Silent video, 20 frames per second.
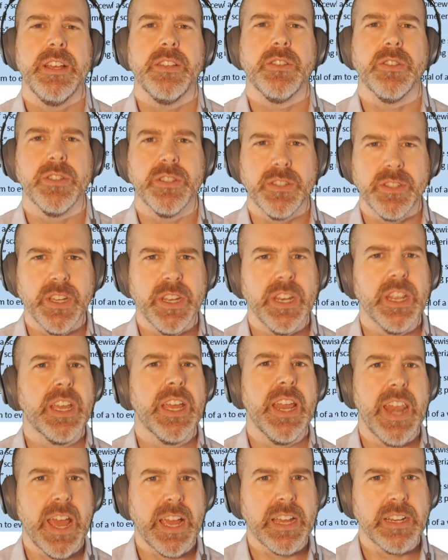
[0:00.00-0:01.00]
So this is going to
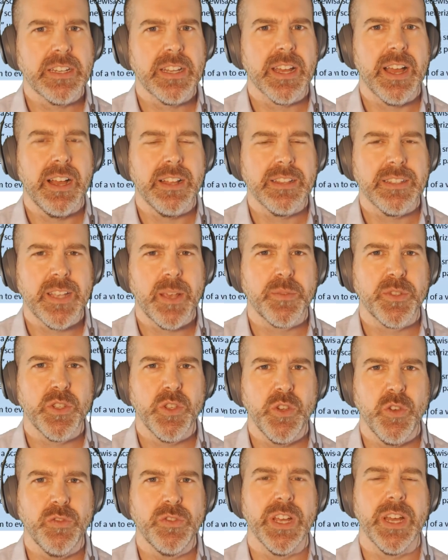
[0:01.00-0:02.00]
connect to concepts
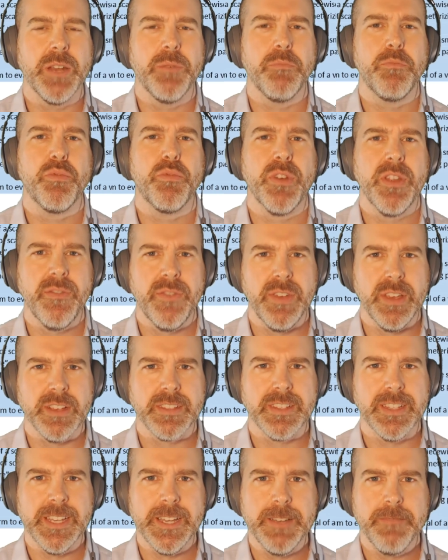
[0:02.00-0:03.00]
you've done
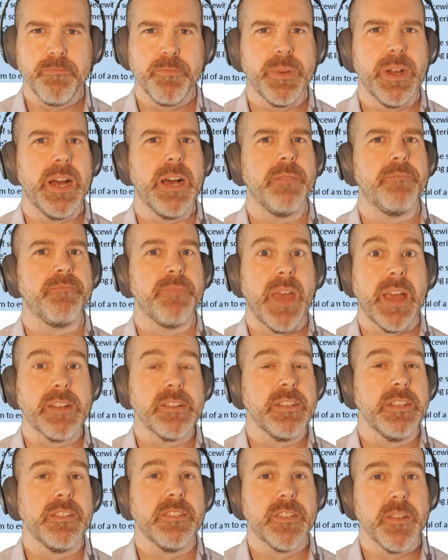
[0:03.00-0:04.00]
previously,
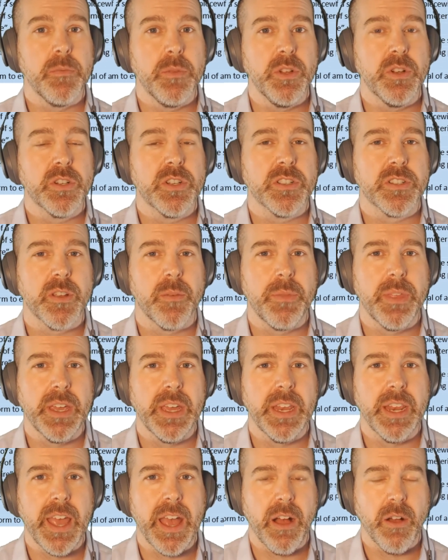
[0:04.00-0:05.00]
actually similar to
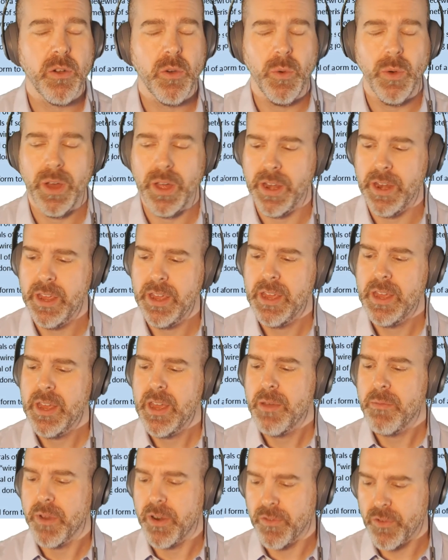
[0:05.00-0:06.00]
something in Calc 1,
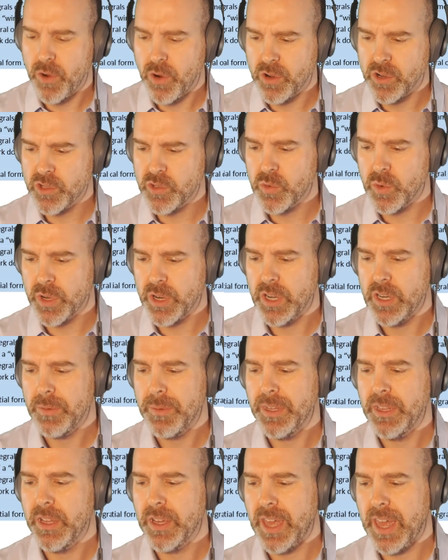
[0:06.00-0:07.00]
but of course we're going to
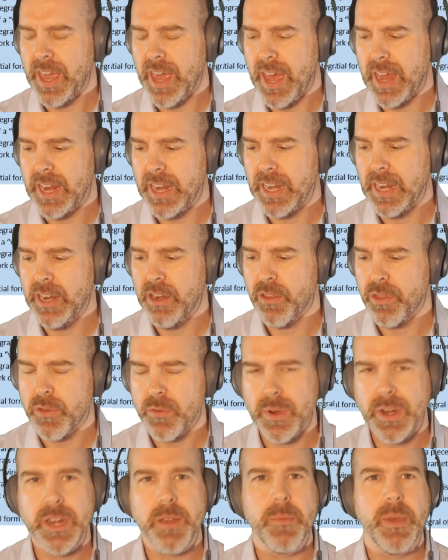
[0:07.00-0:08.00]
be looking at it in
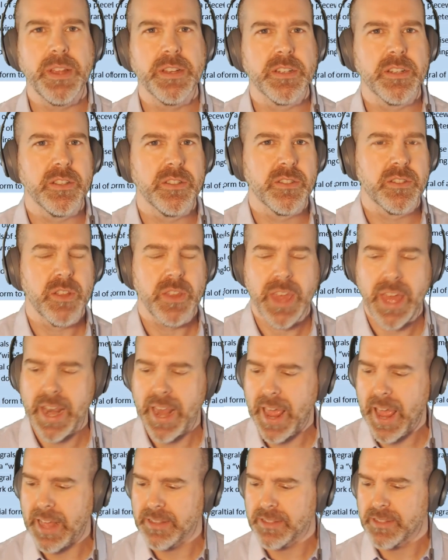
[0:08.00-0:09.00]
3 dimensions, so
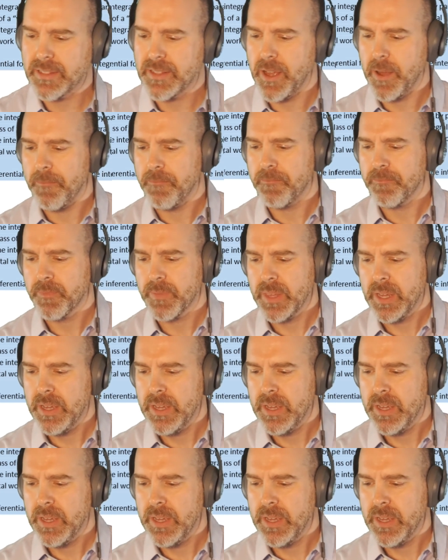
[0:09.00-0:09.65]
that adds some